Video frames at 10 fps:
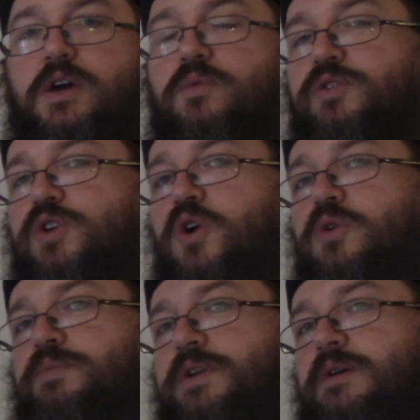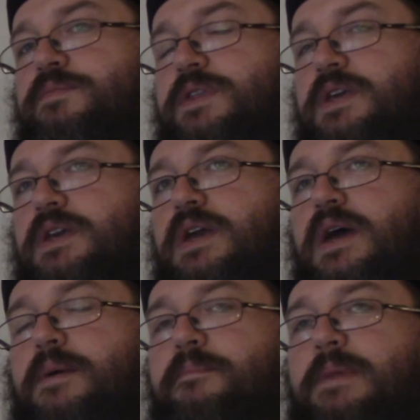When you open up the
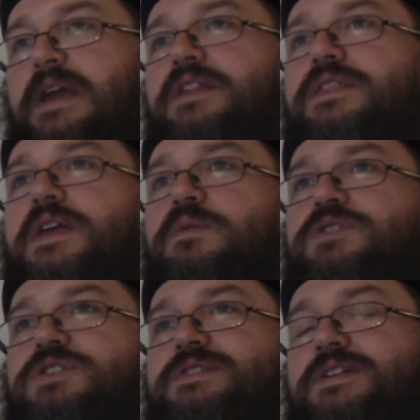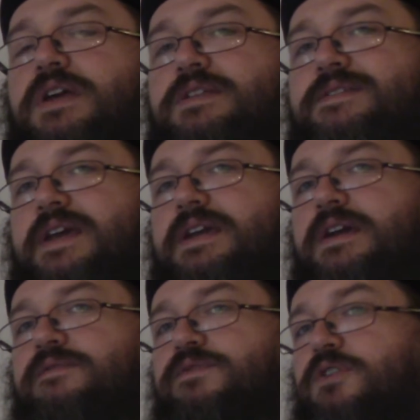main thing, which is it's like
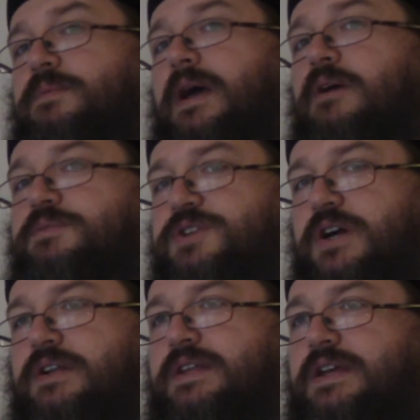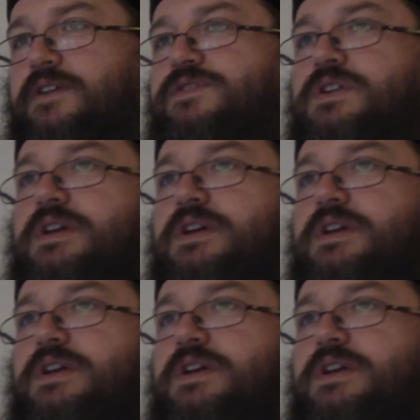a verb help chart that gives you an